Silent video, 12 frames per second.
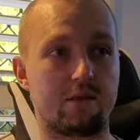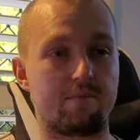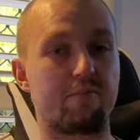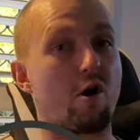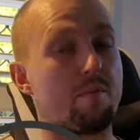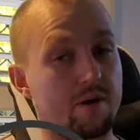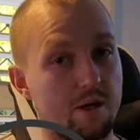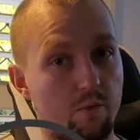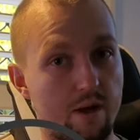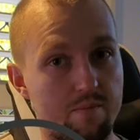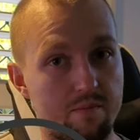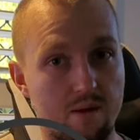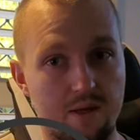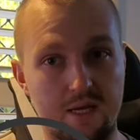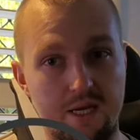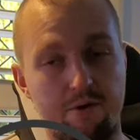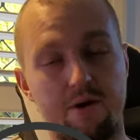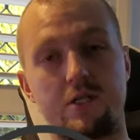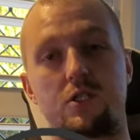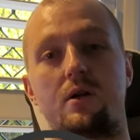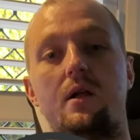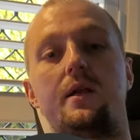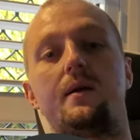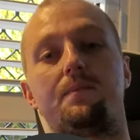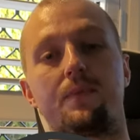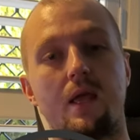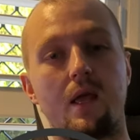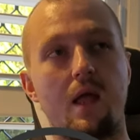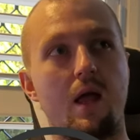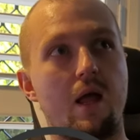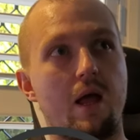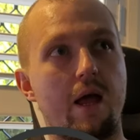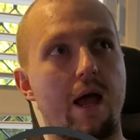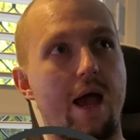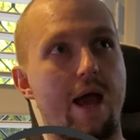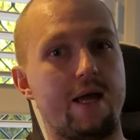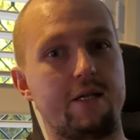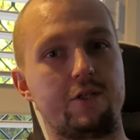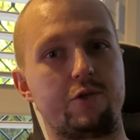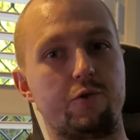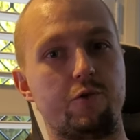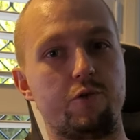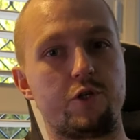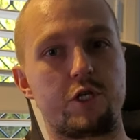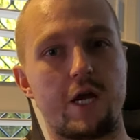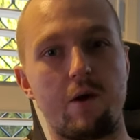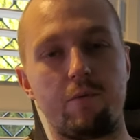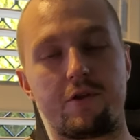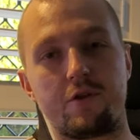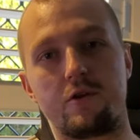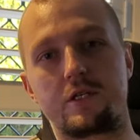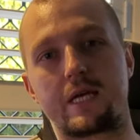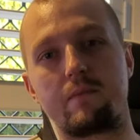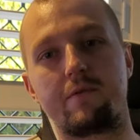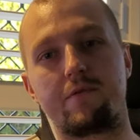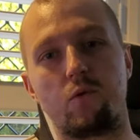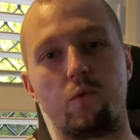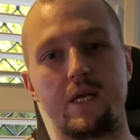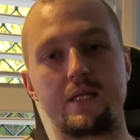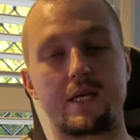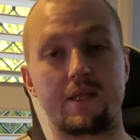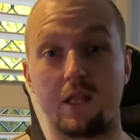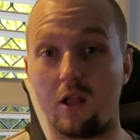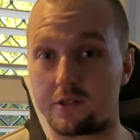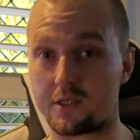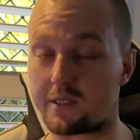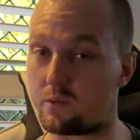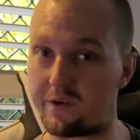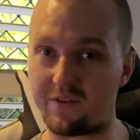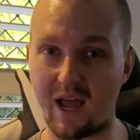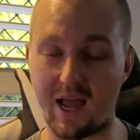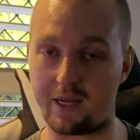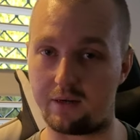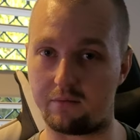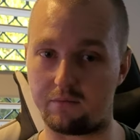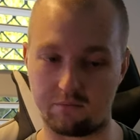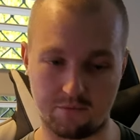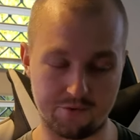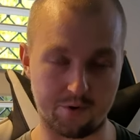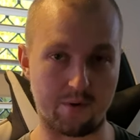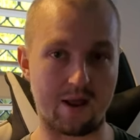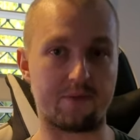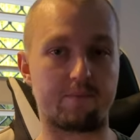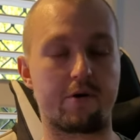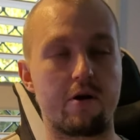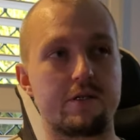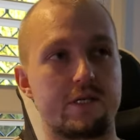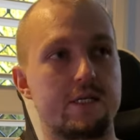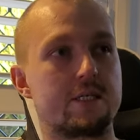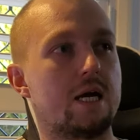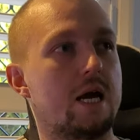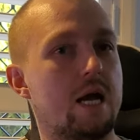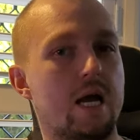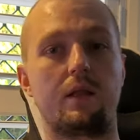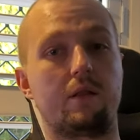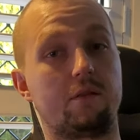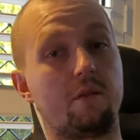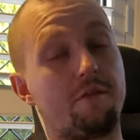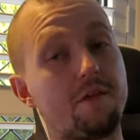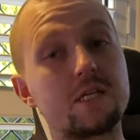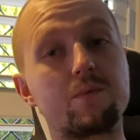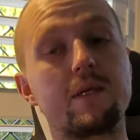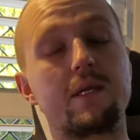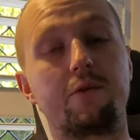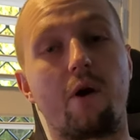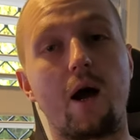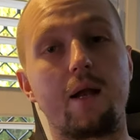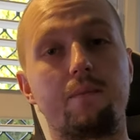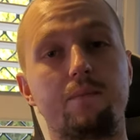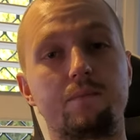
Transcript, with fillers: the property web here in Australia and to share with you some of the wins and the losses that we've had throughout the process. The things we did right